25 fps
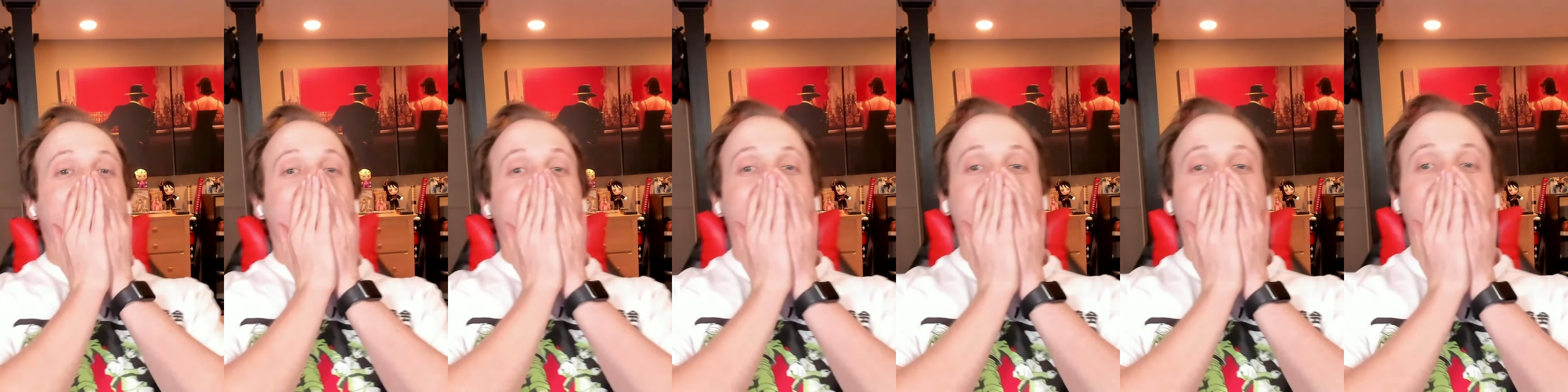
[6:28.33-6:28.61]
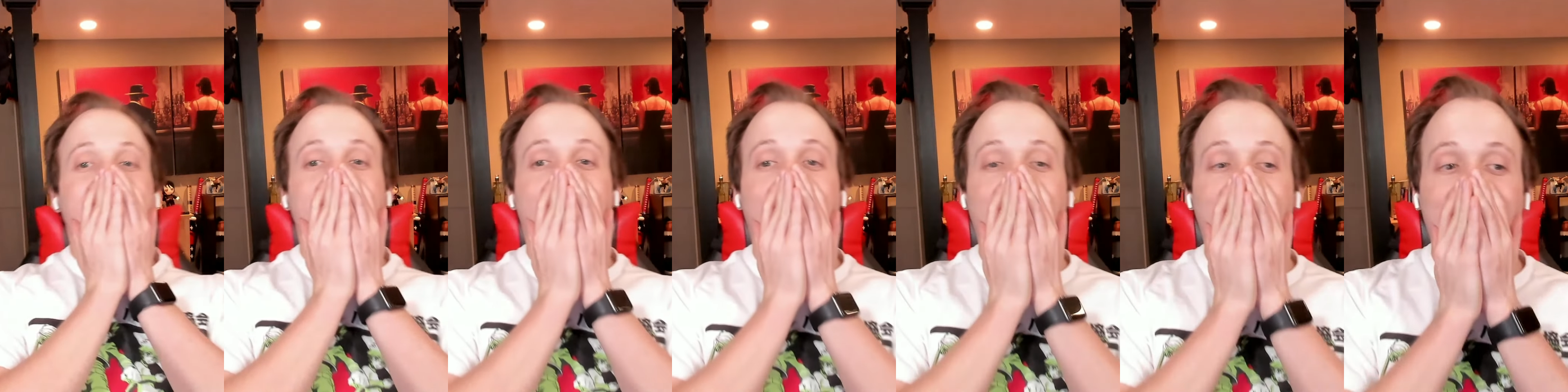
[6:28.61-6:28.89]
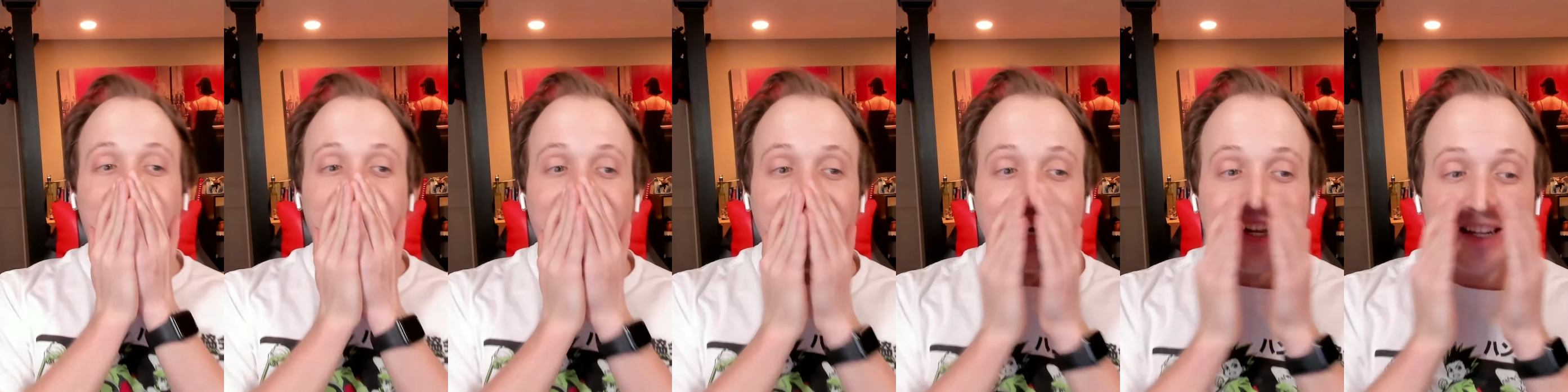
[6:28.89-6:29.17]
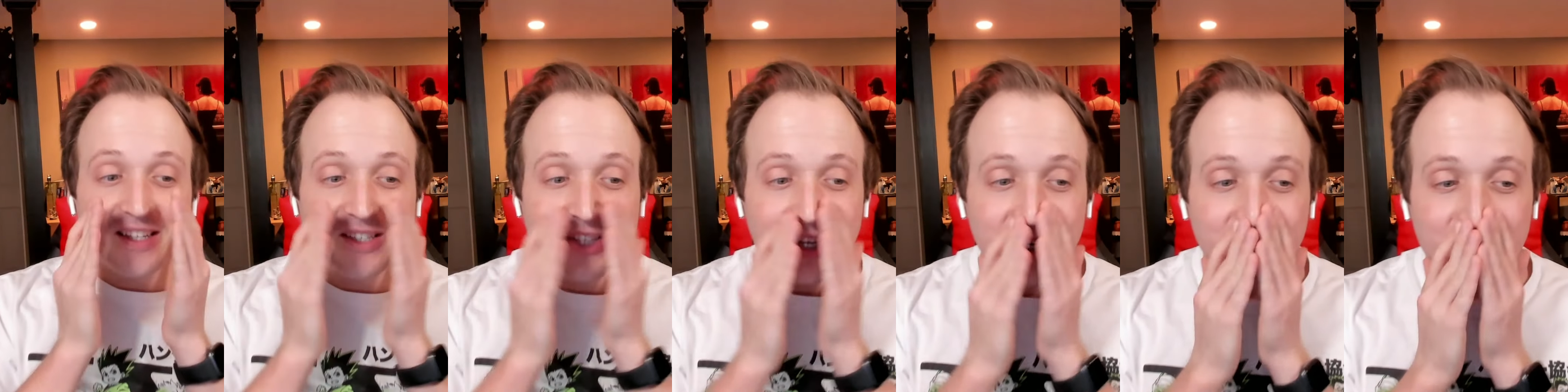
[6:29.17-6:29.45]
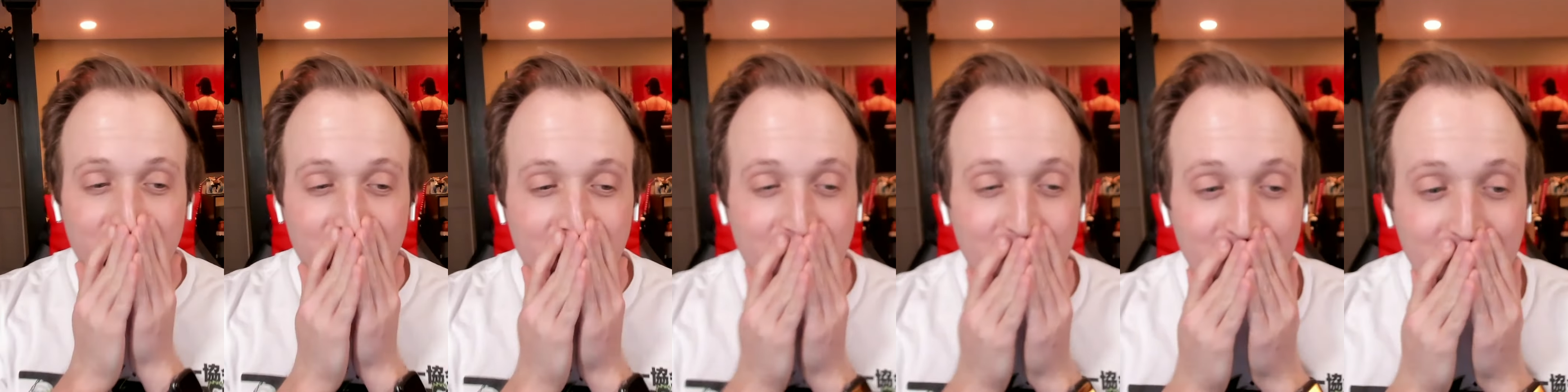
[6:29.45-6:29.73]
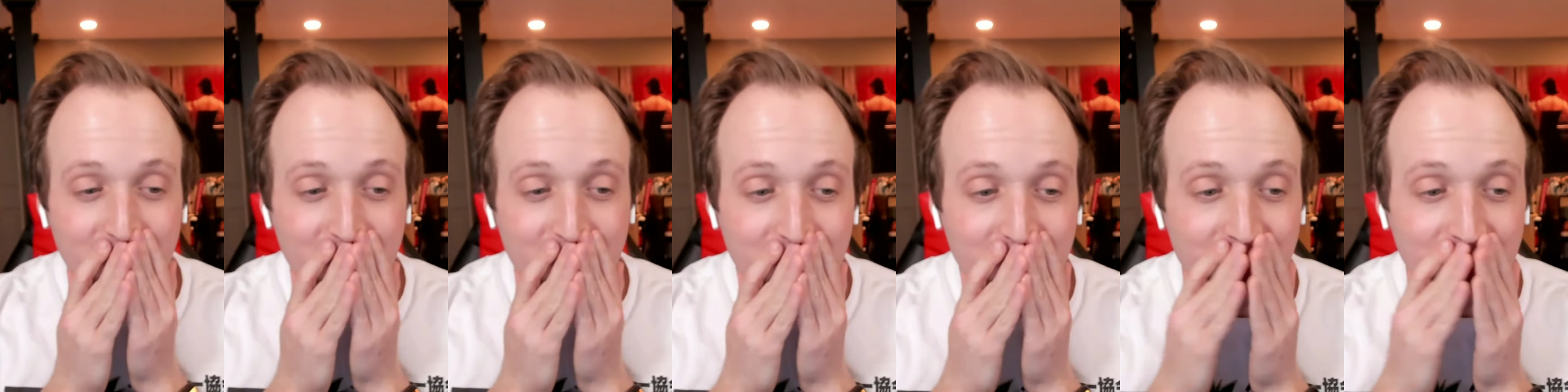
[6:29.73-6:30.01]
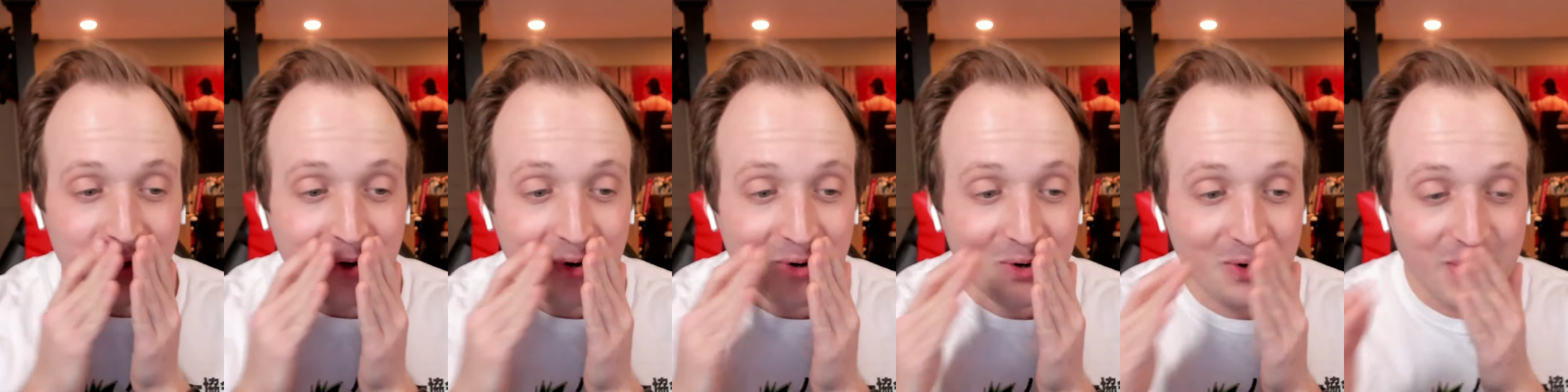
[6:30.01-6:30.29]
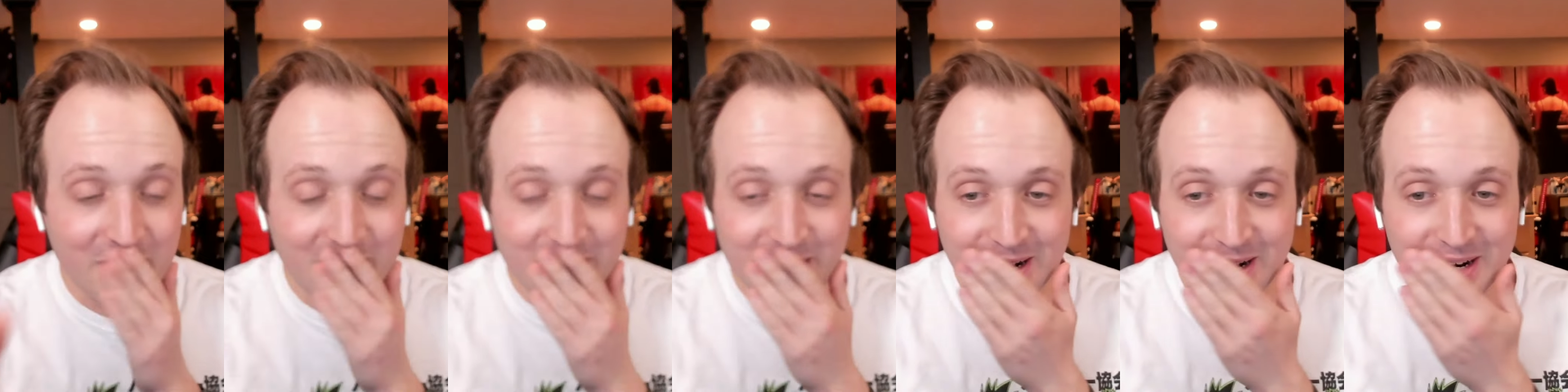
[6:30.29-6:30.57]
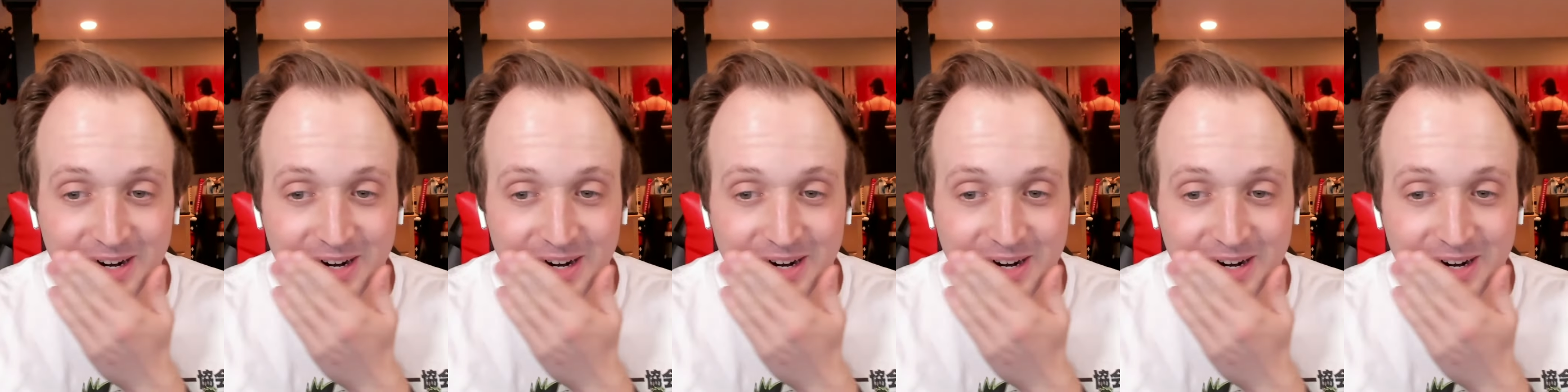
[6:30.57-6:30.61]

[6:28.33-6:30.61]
my dude,